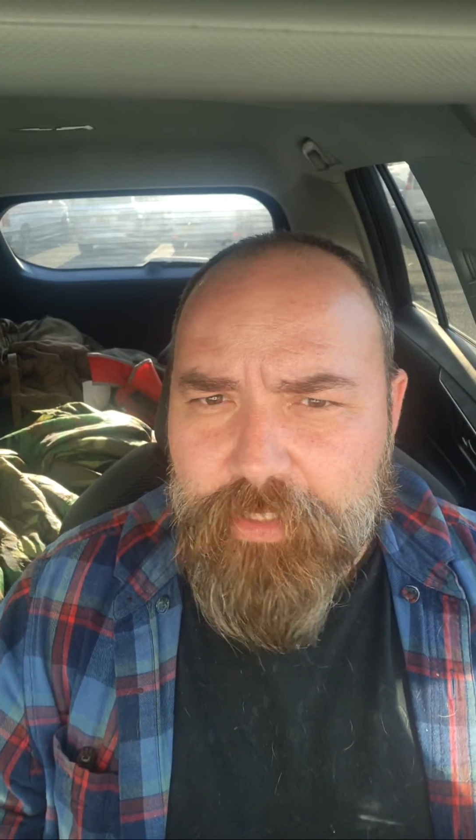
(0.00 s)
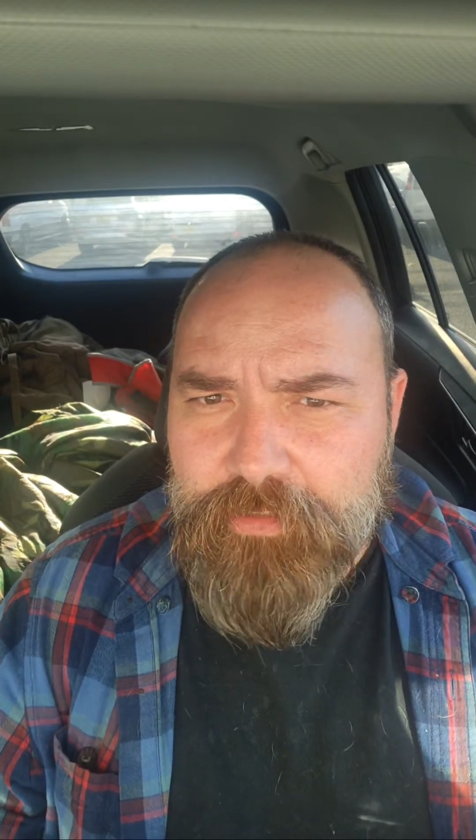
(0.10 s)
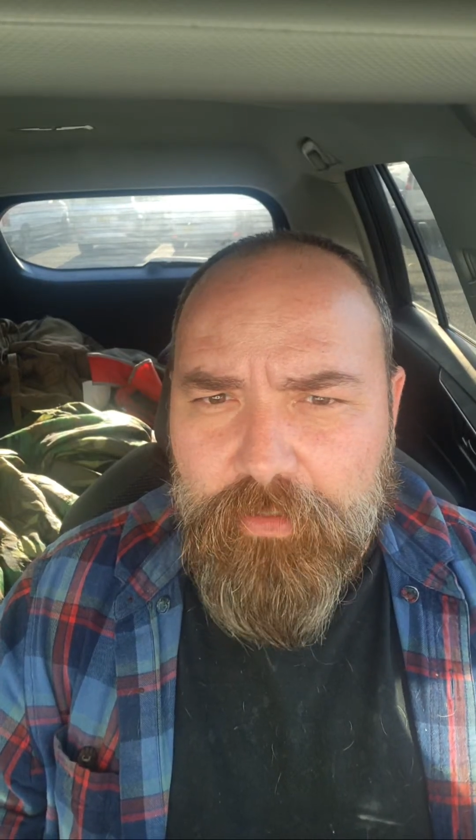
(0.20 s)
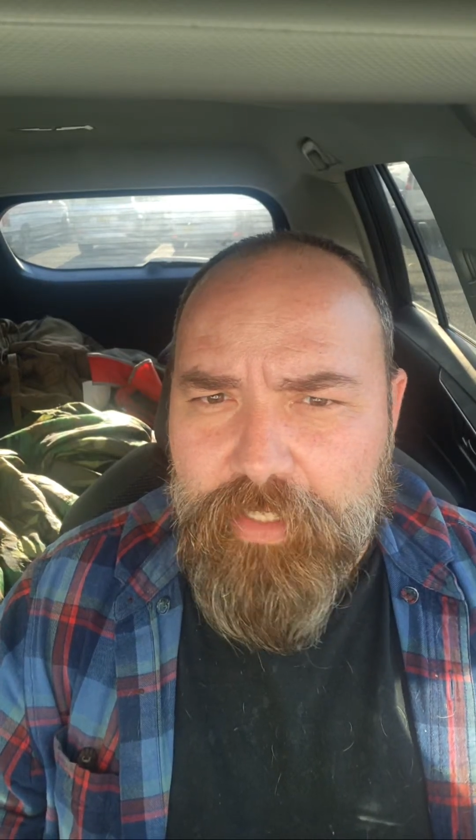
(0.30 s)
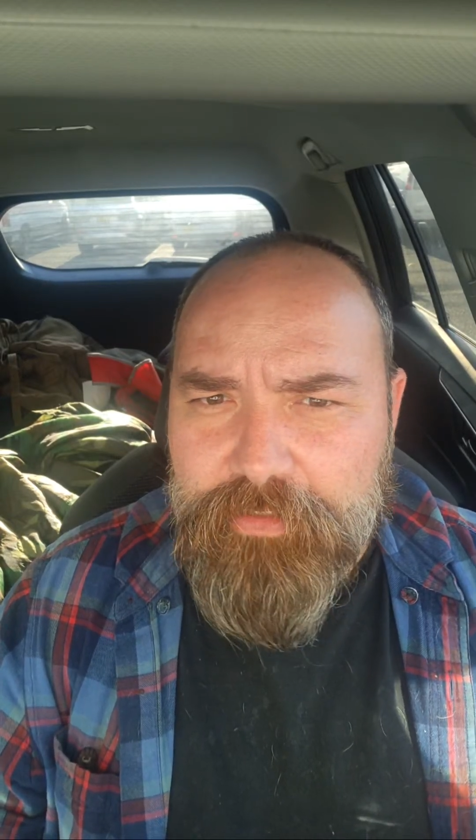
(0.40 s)

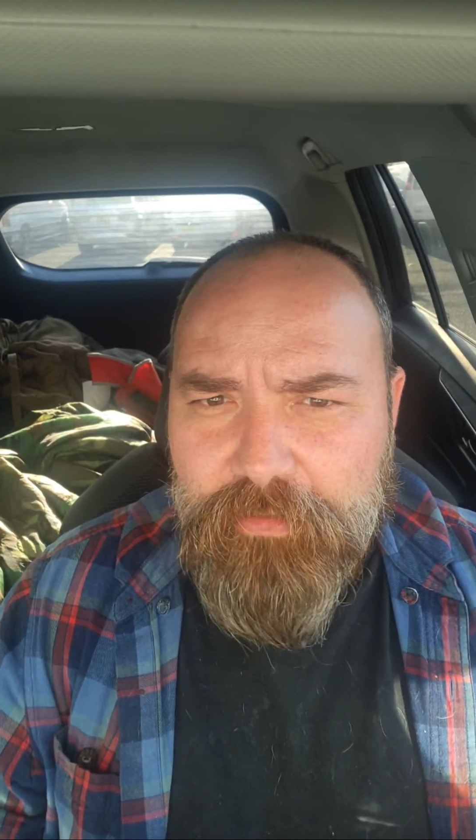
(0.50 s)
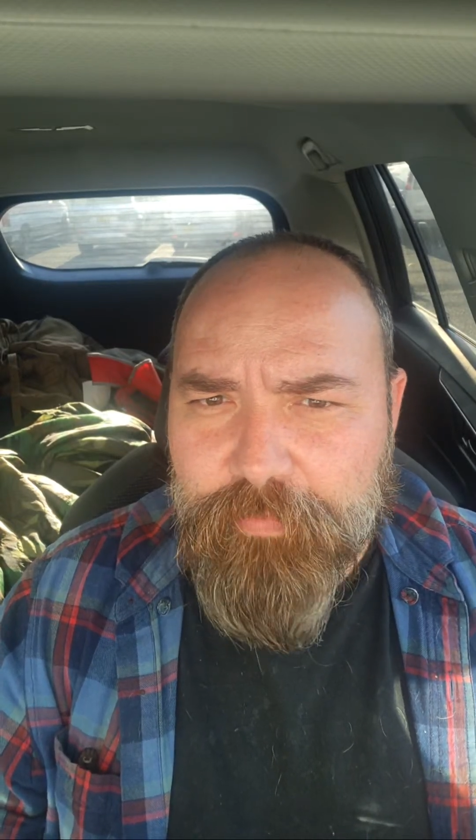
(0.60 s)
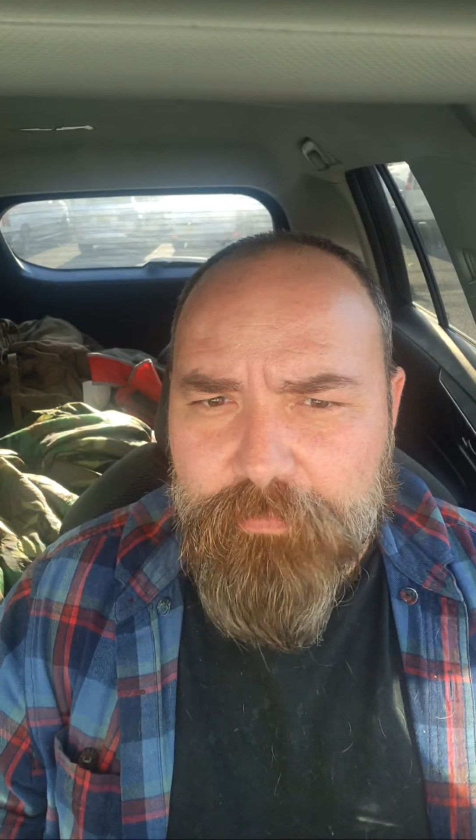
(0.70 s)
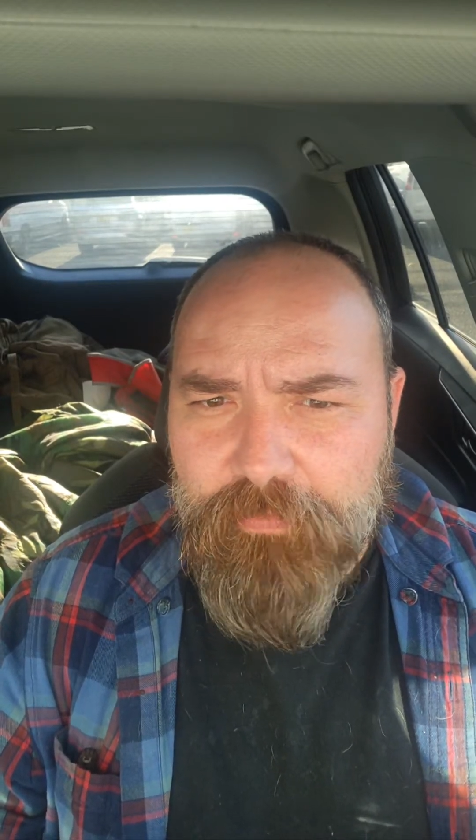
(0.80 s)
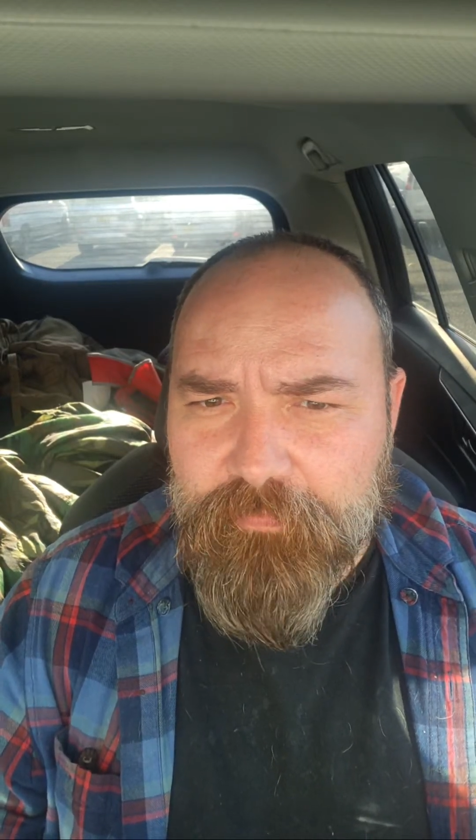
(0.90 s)
Start asking
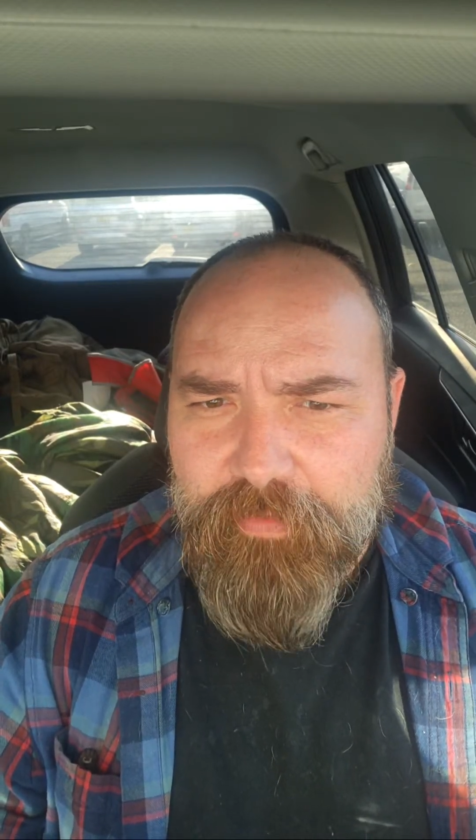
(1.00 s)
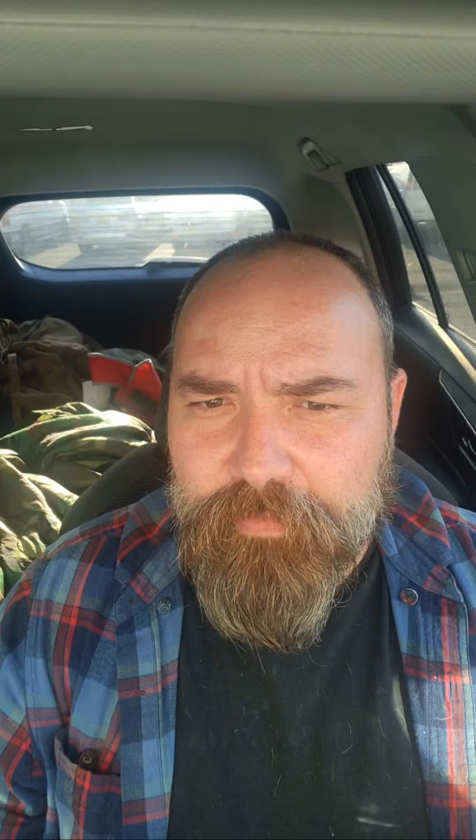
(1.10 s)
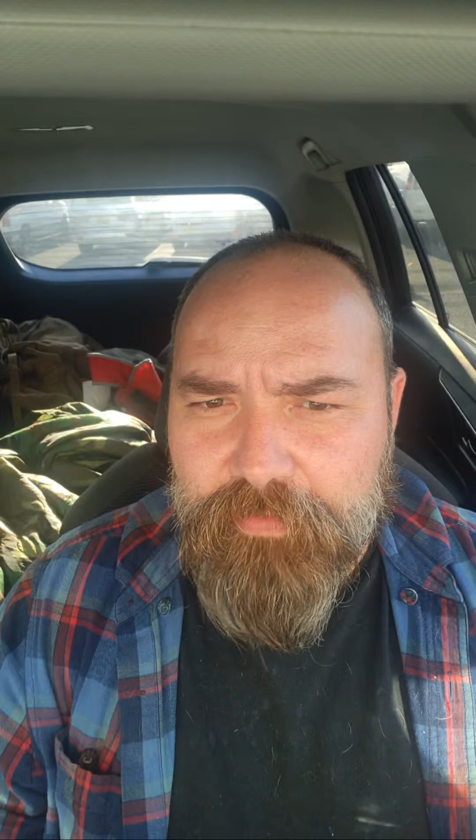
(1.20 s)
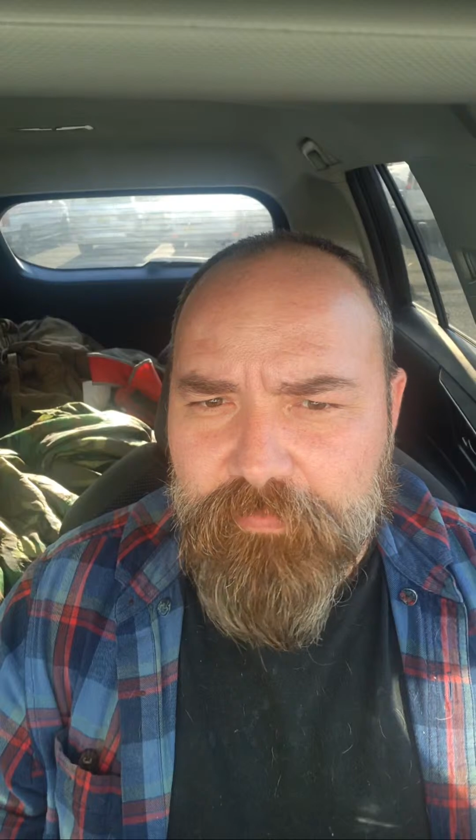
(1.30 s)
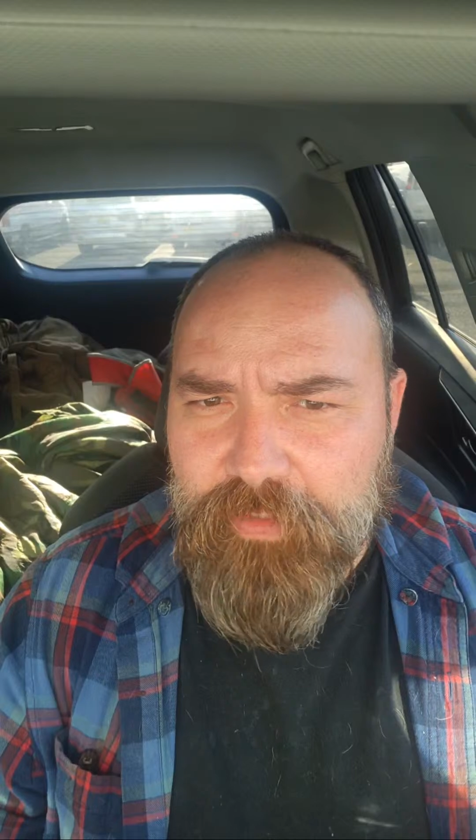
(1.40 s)
people if they
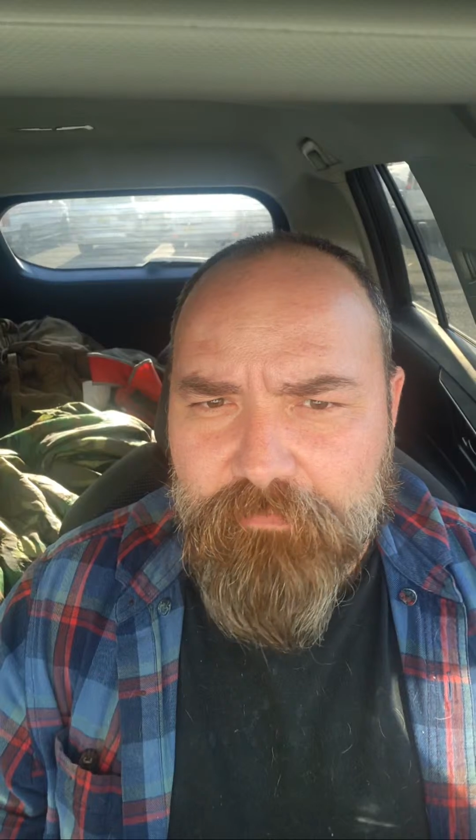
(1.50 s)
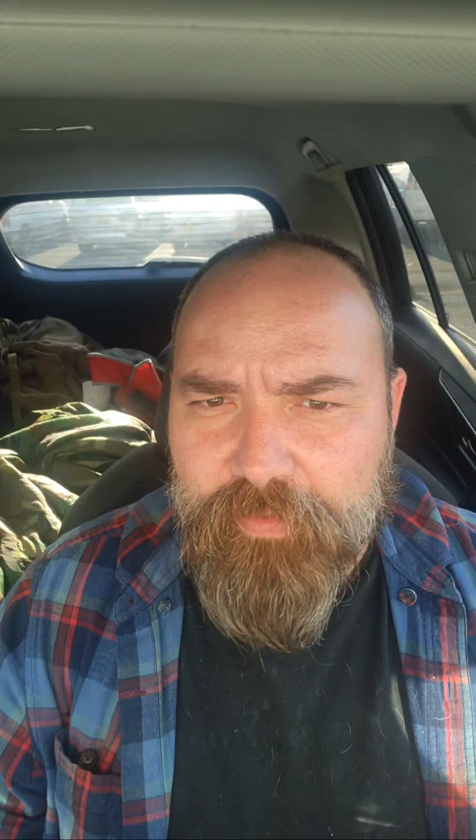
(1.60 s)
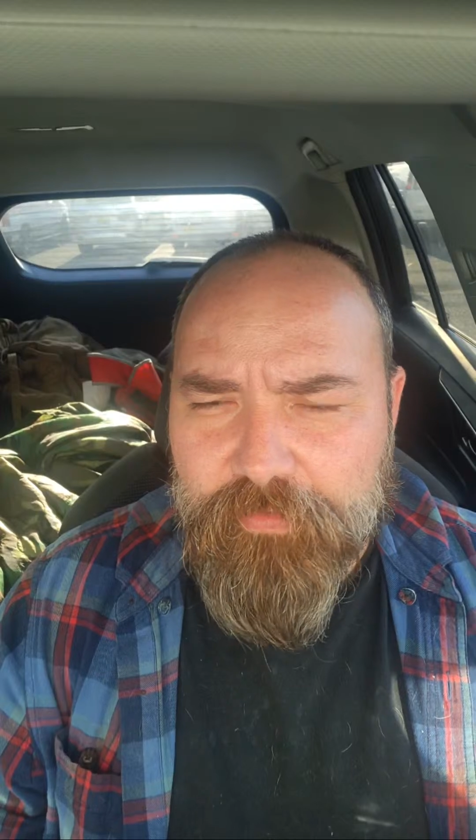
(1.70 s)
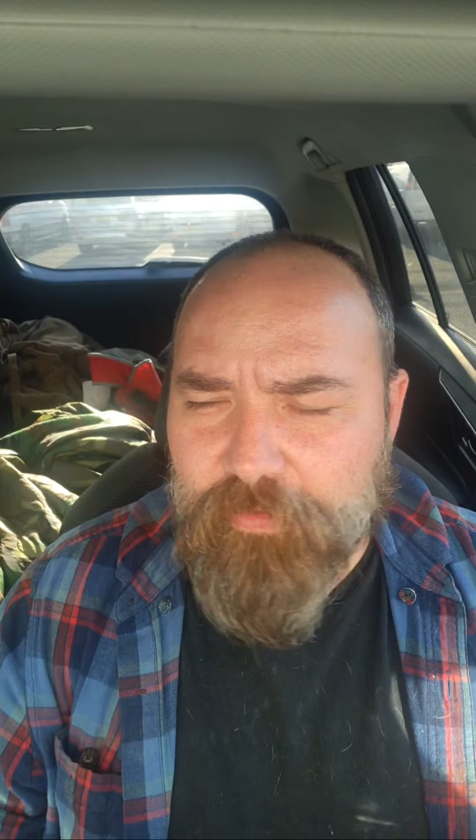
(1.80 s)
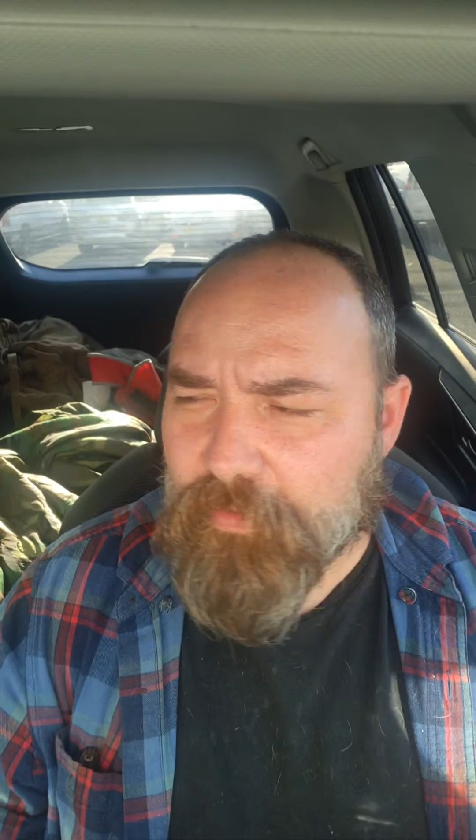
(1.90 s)
believe in love.
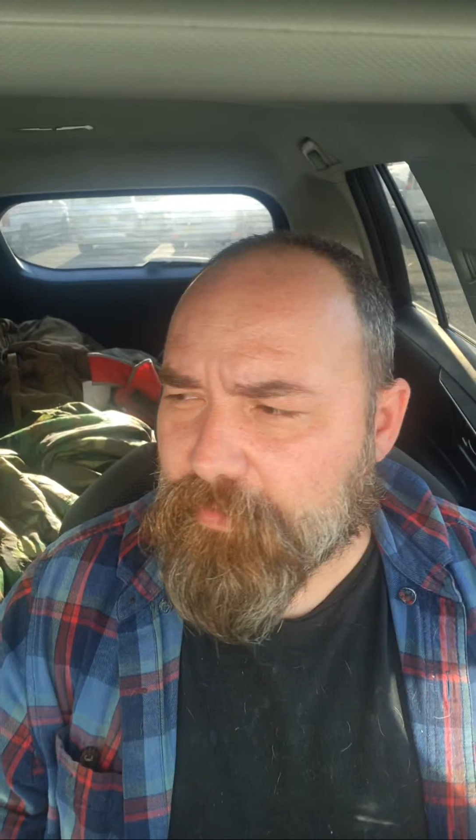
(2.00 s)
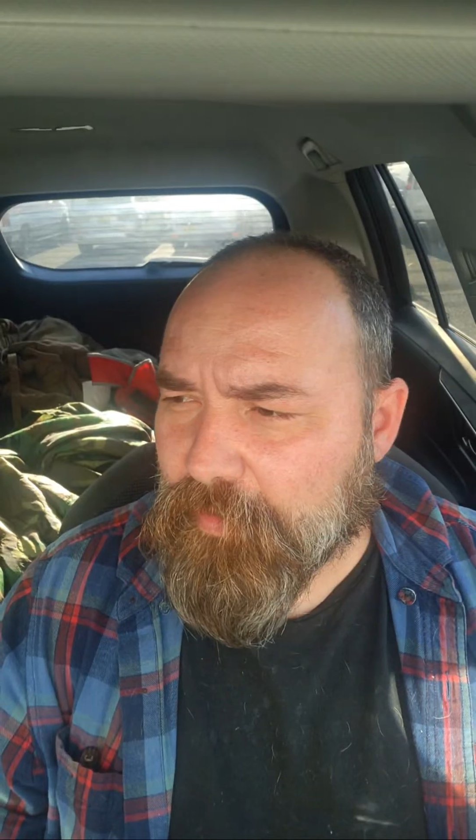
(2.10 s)
They're gonna.